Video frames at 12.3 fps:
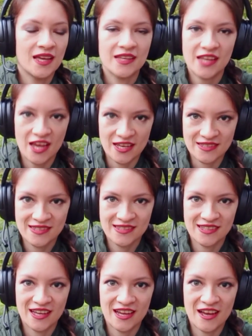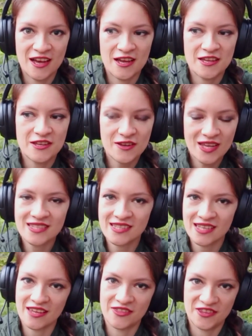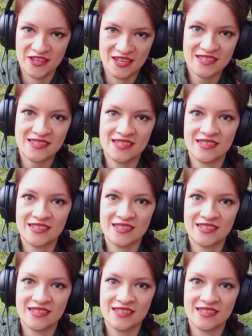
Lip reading: Yes, you can say this,